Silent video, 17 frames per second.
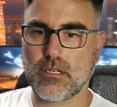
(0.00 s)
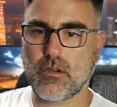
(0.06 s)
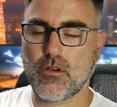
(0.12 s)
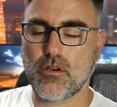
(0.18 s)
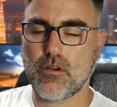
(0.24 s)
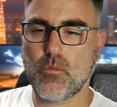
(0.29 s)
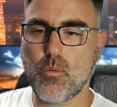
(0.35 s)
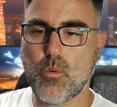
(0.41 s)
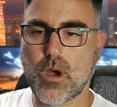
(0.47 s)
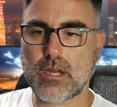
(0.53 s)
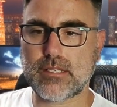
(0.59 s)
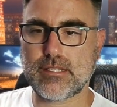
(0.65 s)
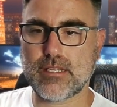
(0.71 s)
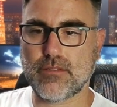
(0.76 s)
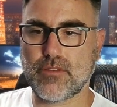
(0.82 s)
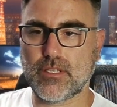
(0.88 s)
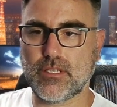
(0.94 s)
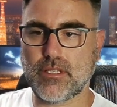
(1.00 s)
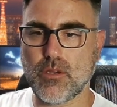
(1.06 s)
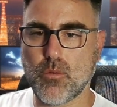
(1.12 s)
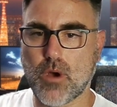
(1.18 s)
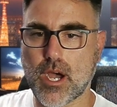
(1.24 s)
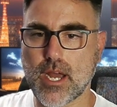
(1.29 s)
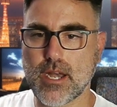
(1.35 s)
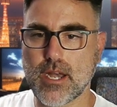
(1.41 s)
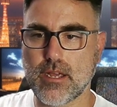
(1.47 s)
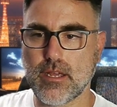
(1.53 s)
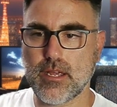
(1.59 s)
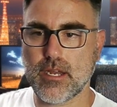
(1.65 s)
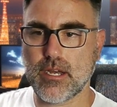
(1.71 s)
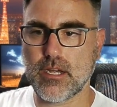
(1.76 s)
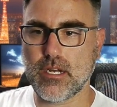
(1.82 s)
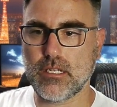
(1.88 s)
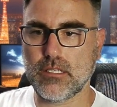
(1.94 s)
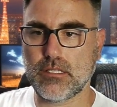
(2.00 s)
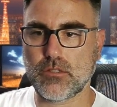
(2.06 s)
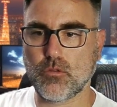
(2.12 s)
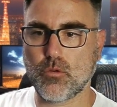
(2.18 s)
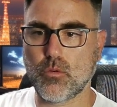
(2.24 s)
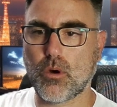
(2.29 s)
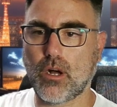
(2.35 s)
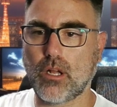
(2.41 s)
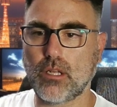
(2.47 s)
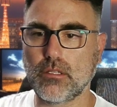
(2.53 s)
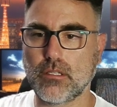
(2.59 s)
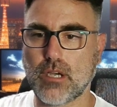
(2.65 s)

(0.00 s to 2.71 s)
171 needs to hold.